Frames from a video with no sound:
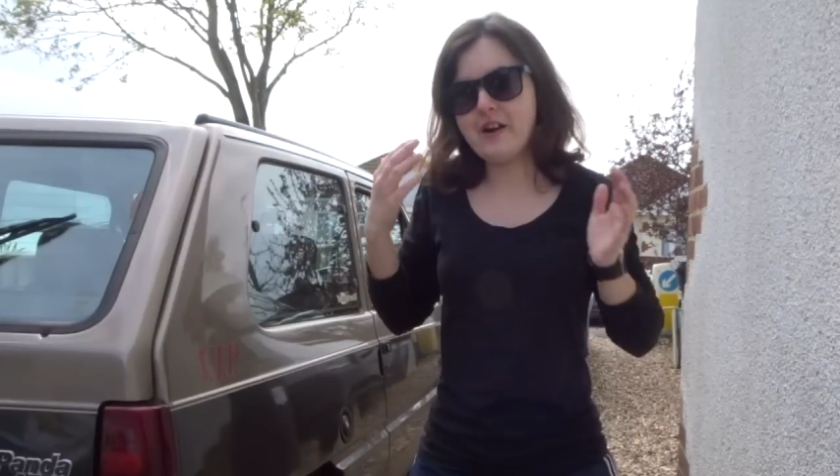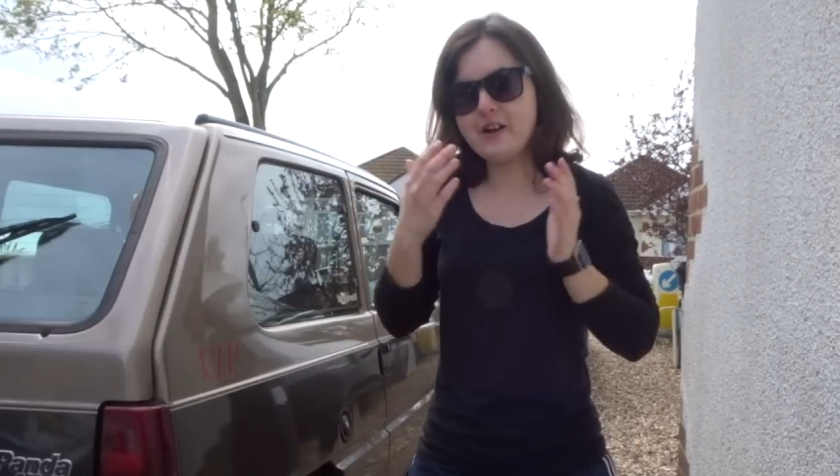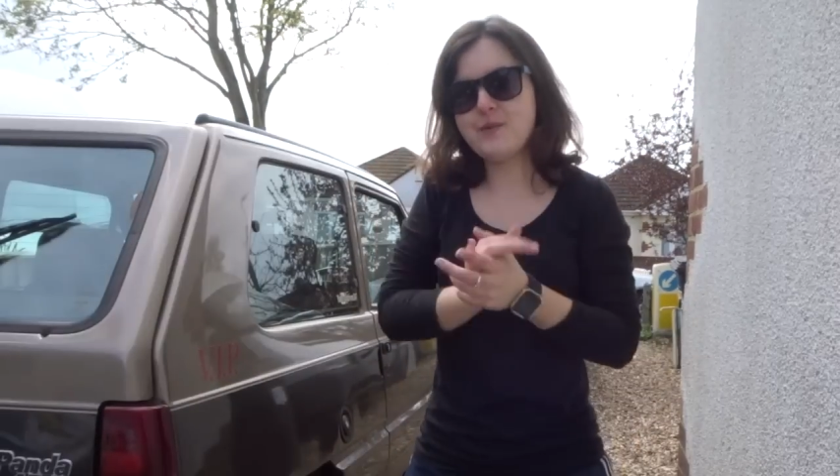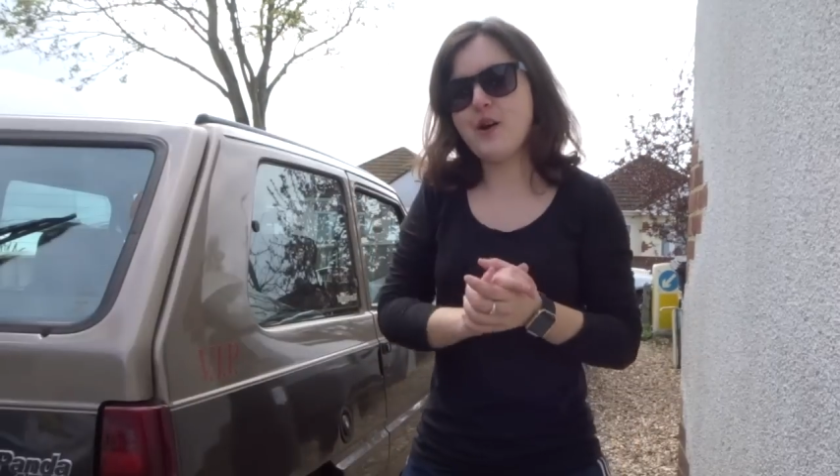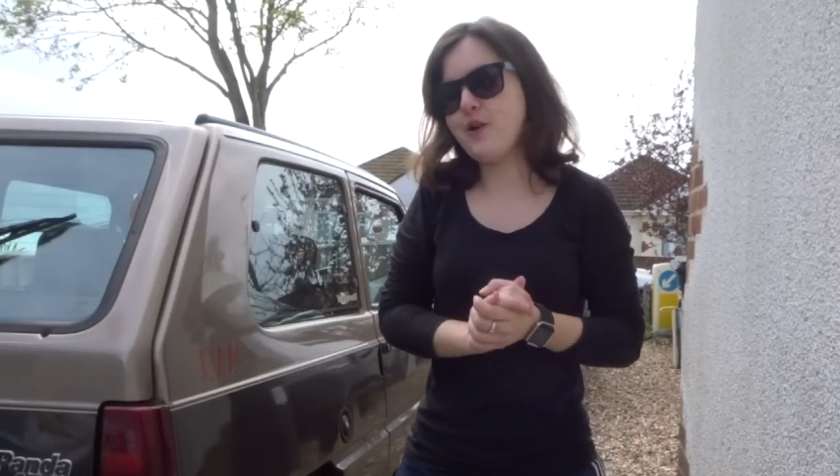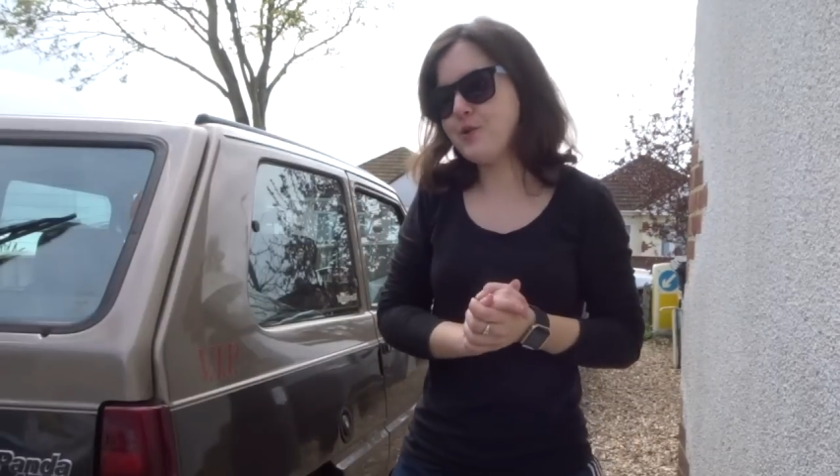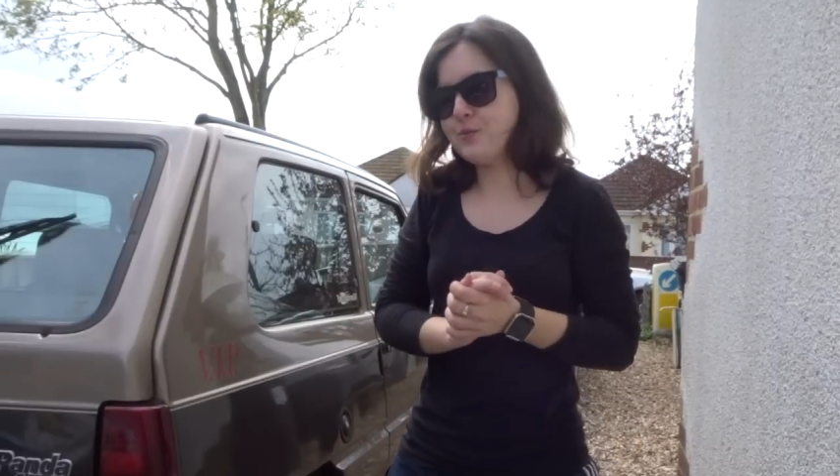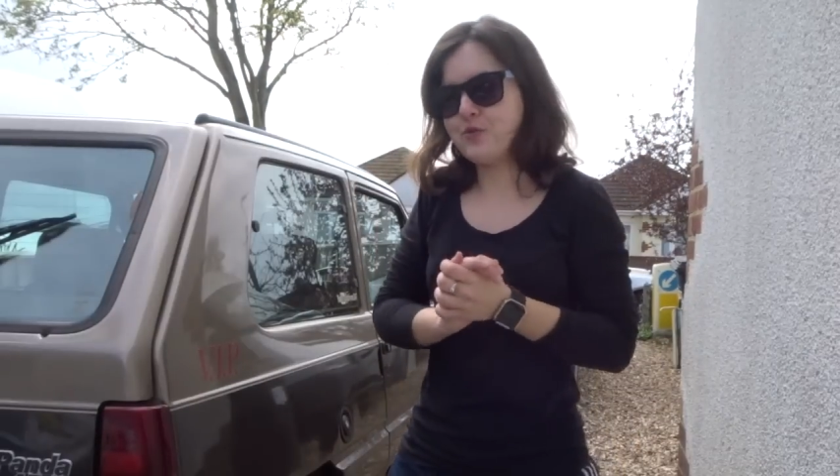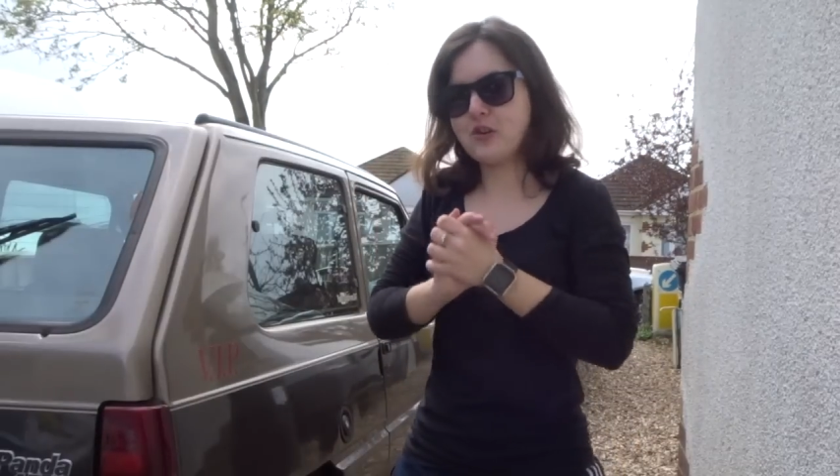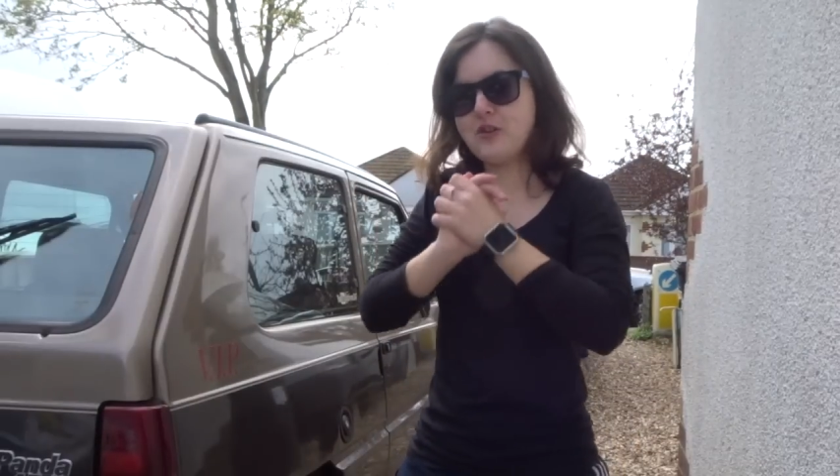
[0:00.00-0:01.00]
I am a
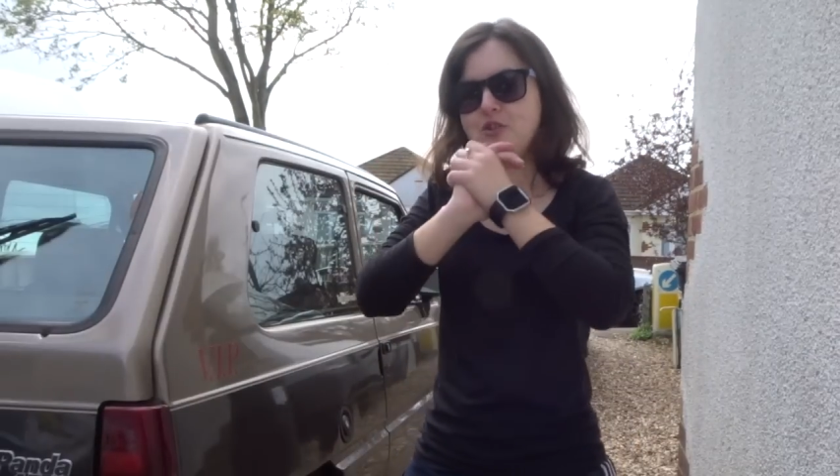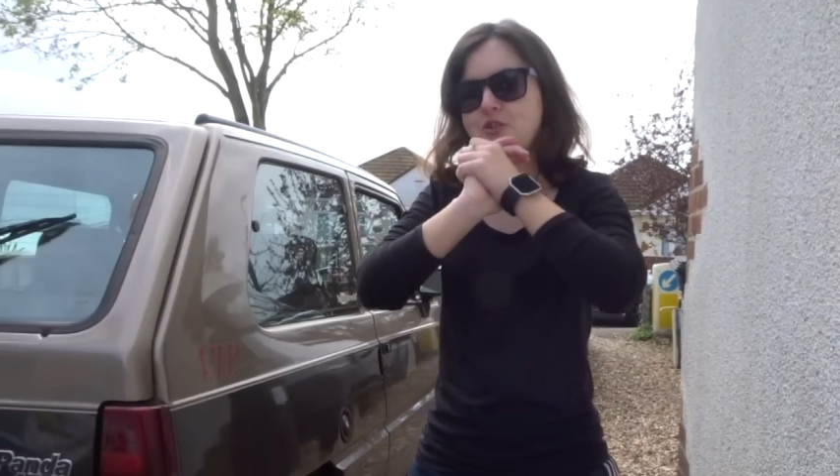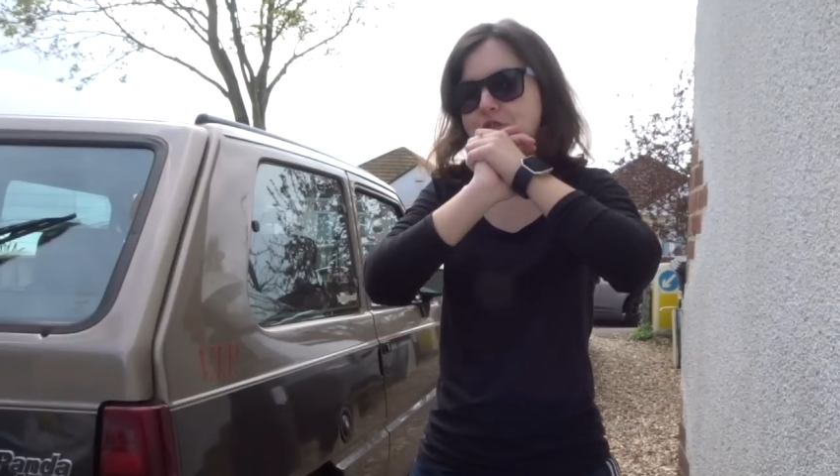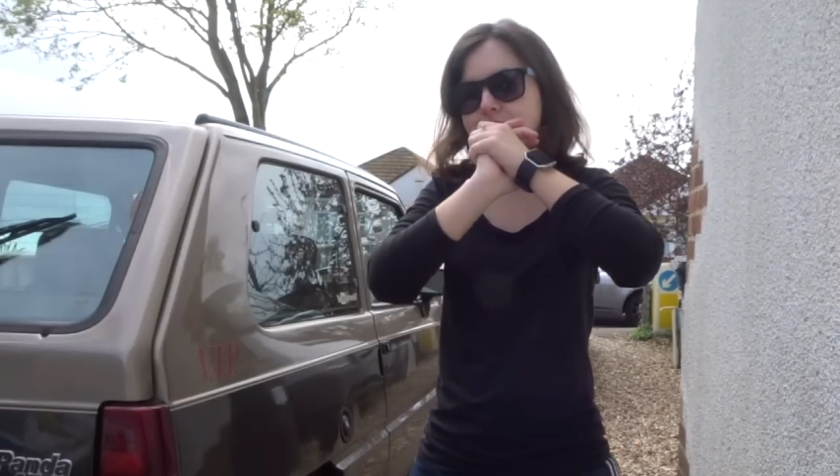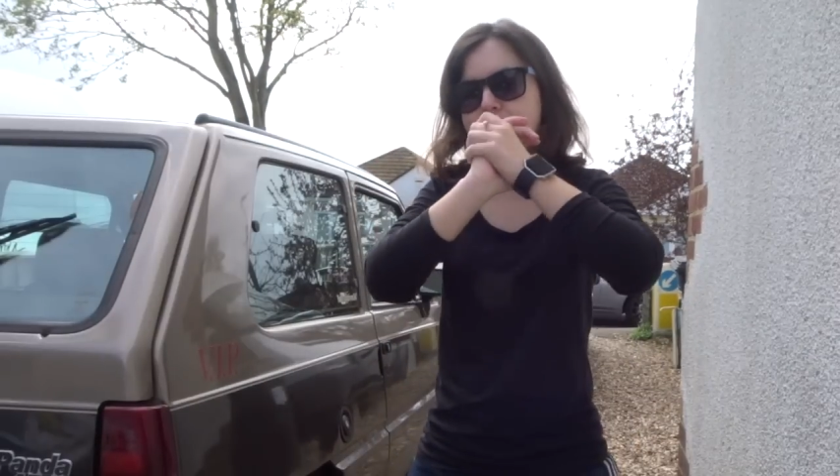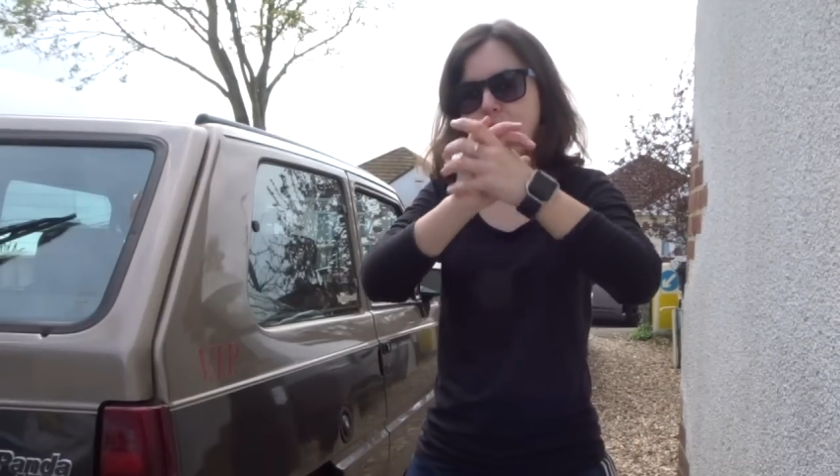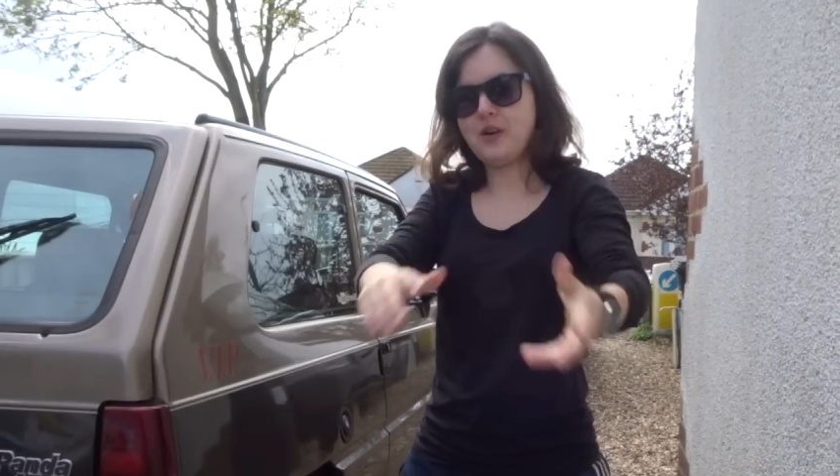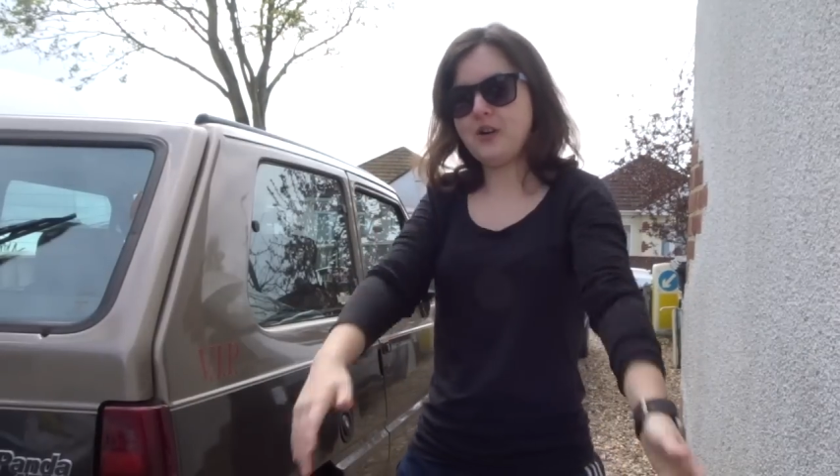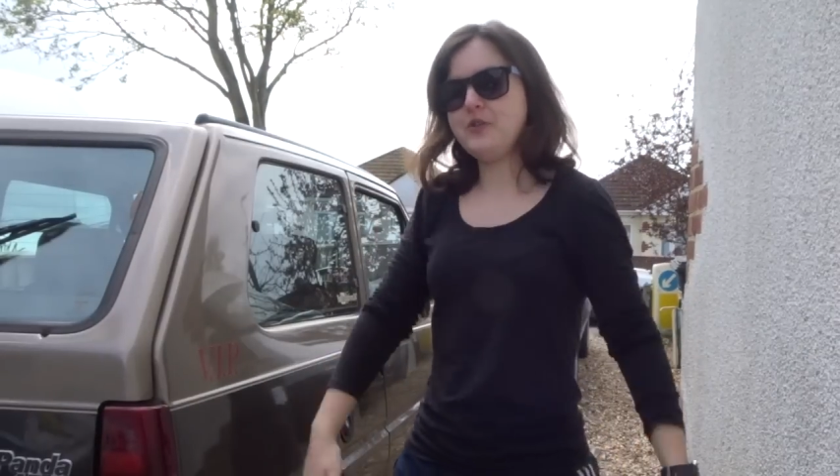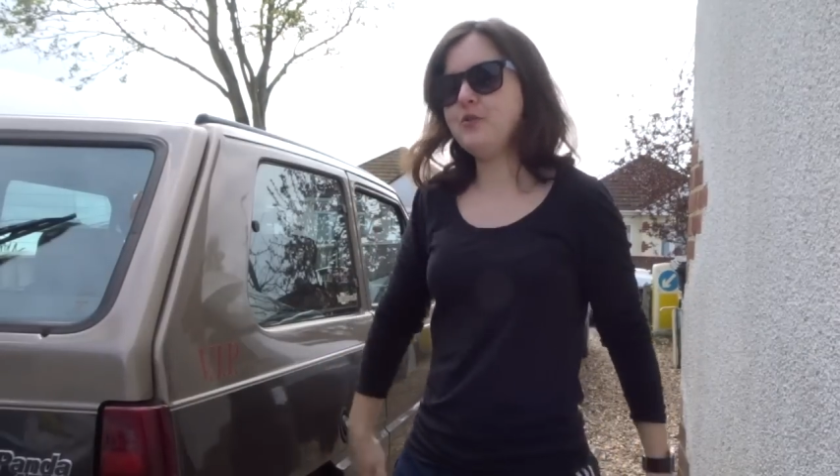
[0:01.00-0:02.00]
homegrown YouTuber.
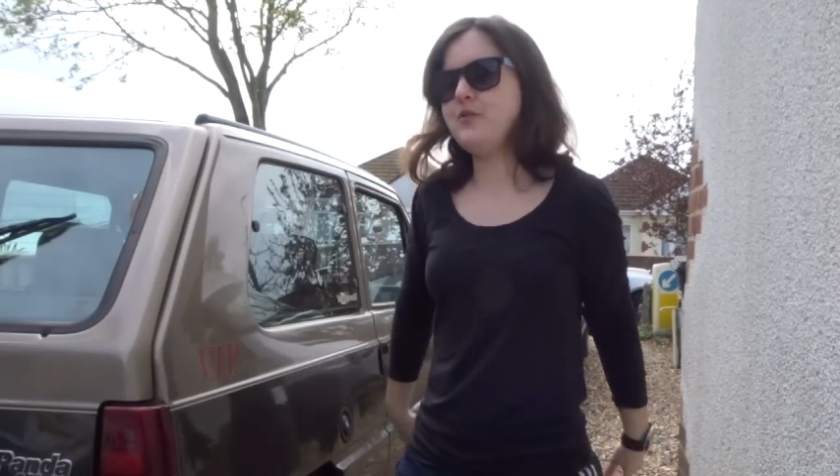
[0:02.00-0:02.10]
I do